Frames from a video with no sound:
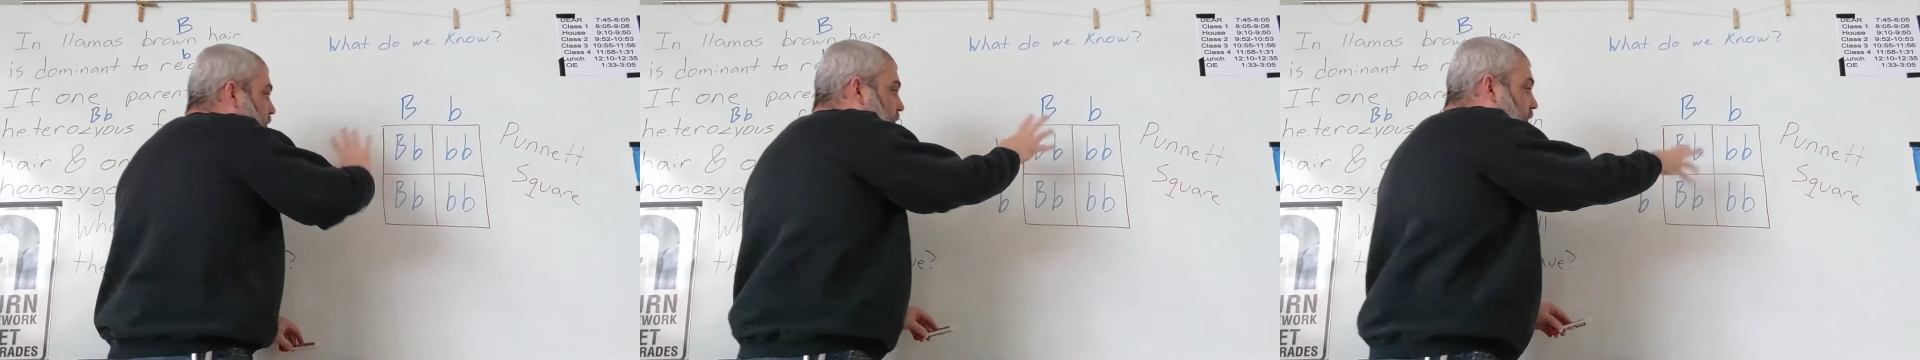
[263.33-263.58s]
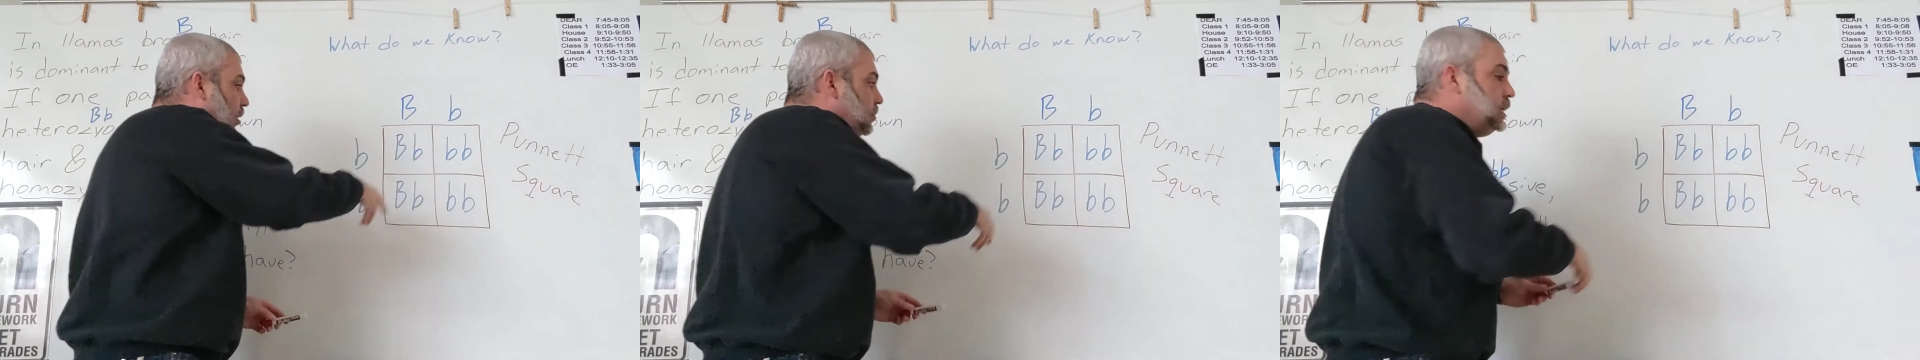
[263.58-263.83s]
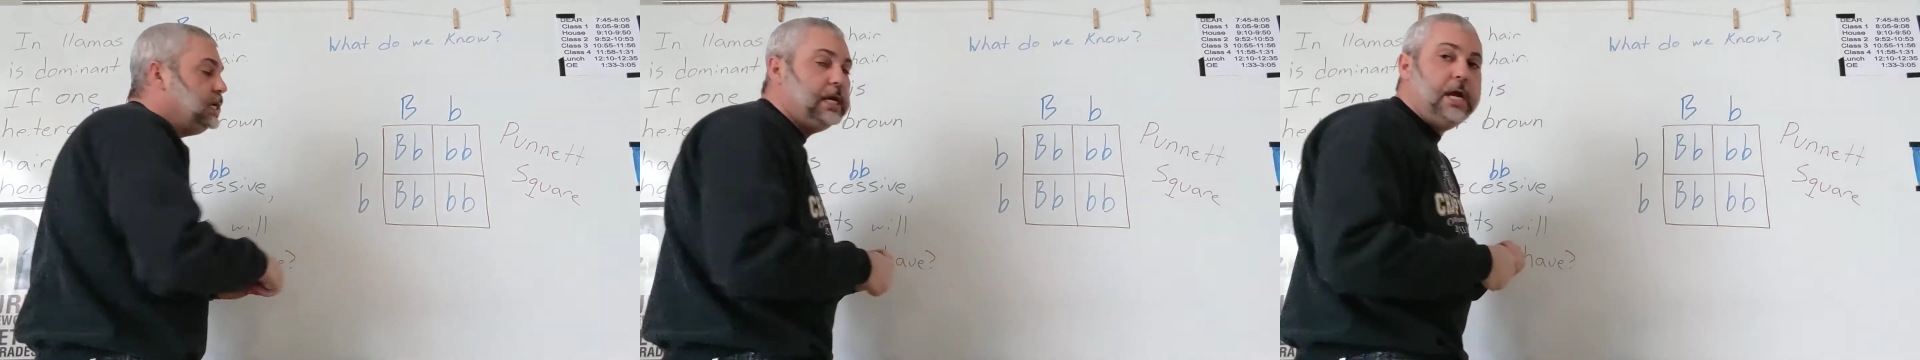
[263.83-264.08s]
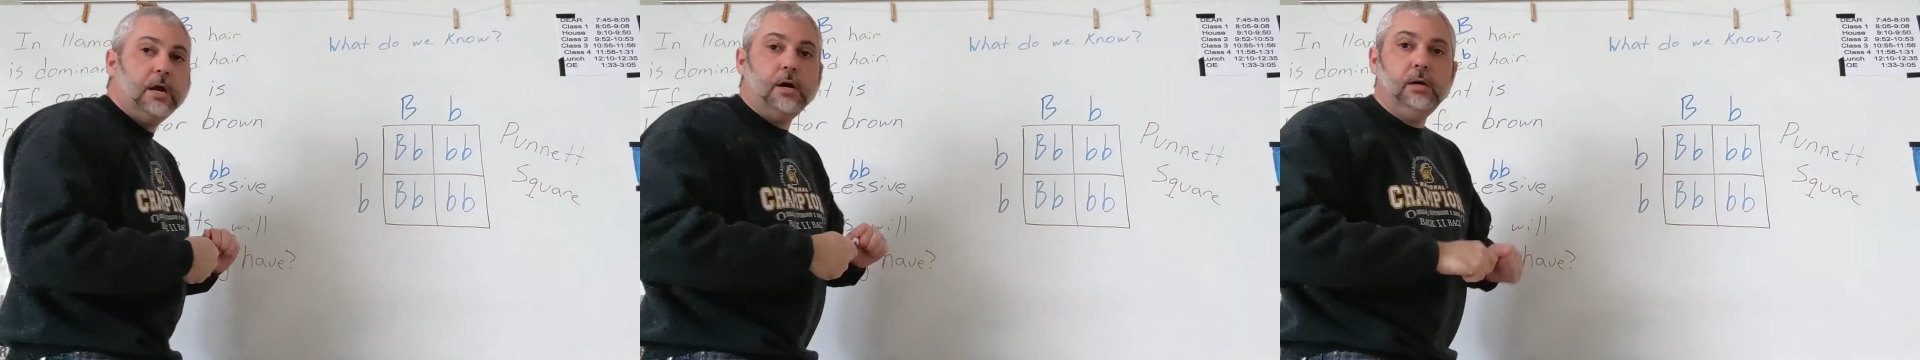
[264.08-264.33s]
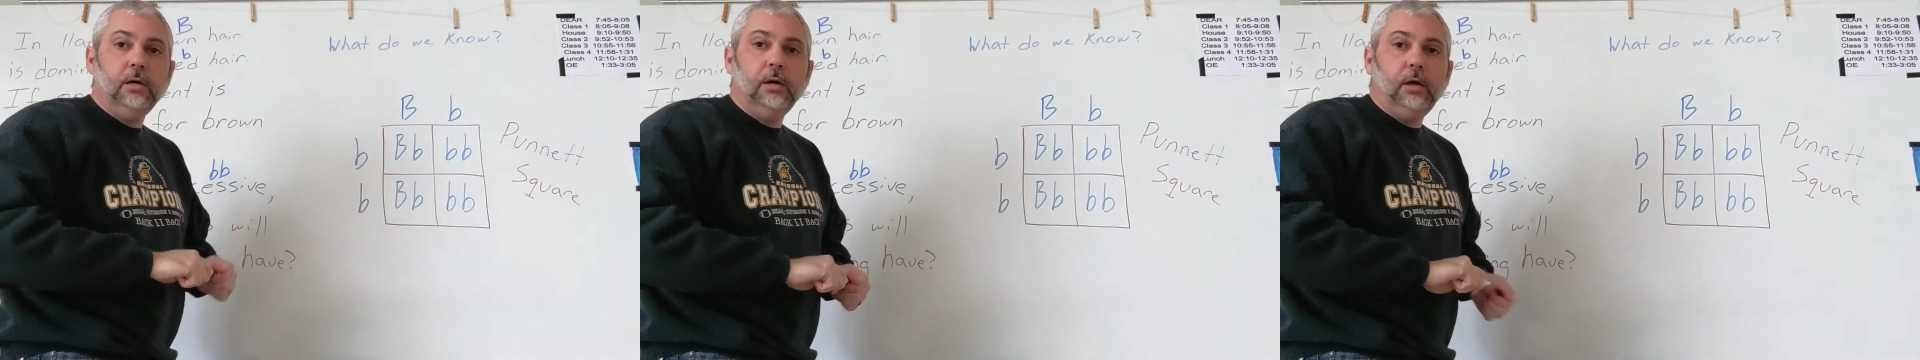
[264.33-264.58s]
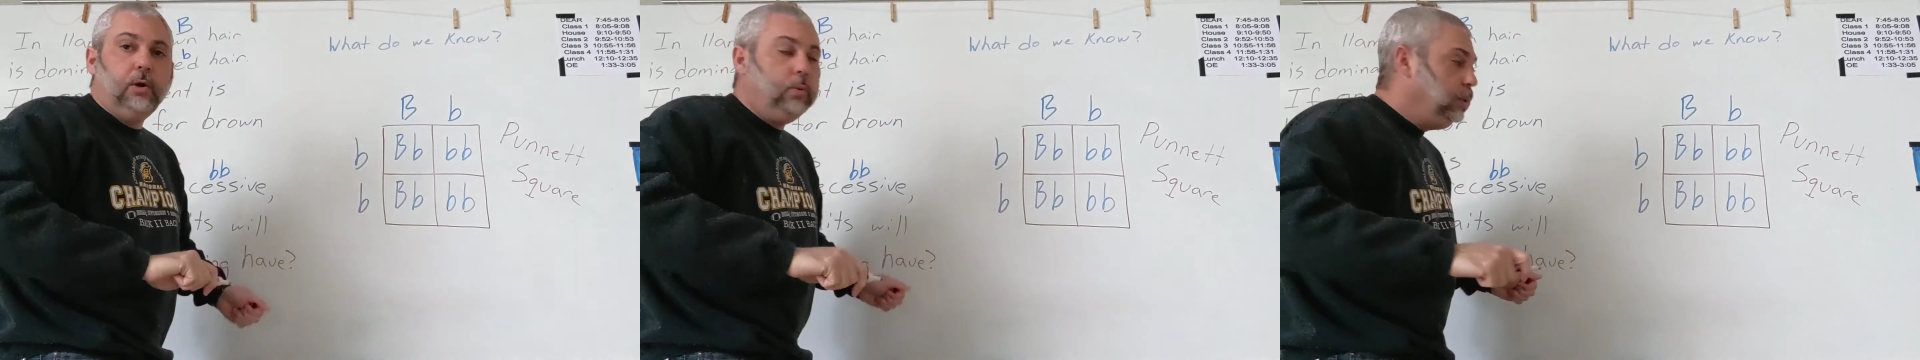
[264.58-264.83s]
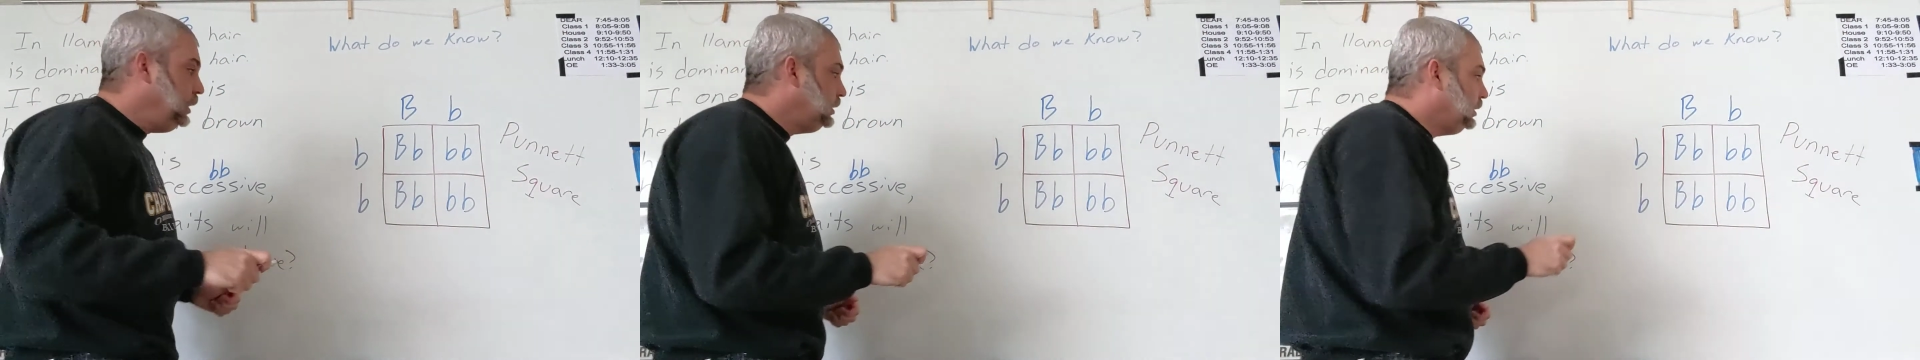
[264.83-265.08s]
from here, we